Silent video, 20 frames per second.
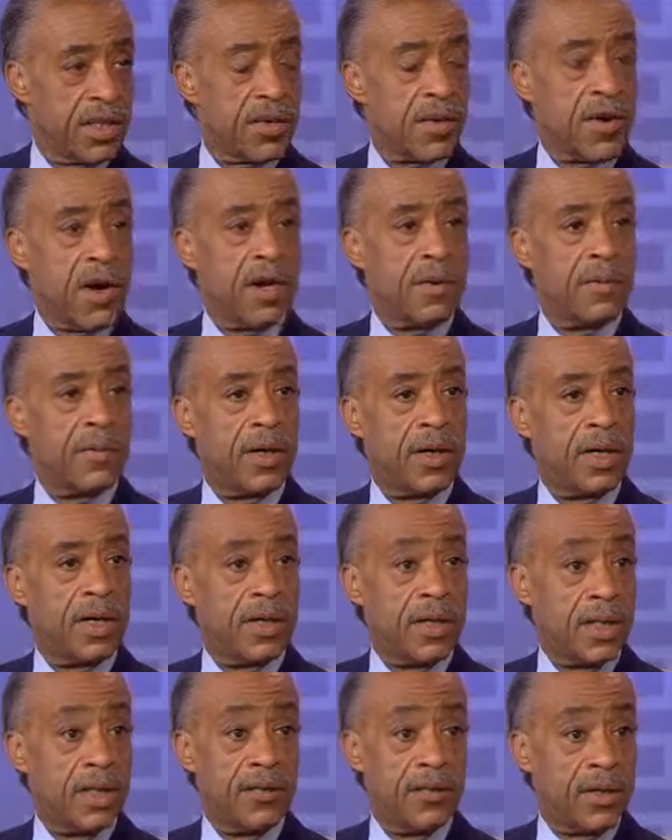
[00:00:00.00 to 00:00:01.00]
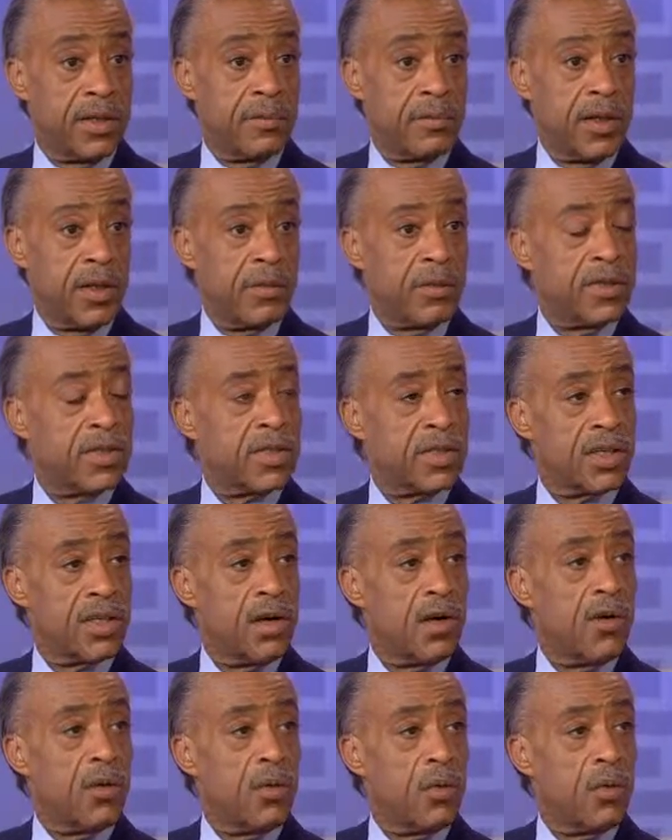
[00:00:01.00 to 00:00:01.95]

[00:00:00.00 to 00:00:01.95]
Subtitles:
Crump even moments ago.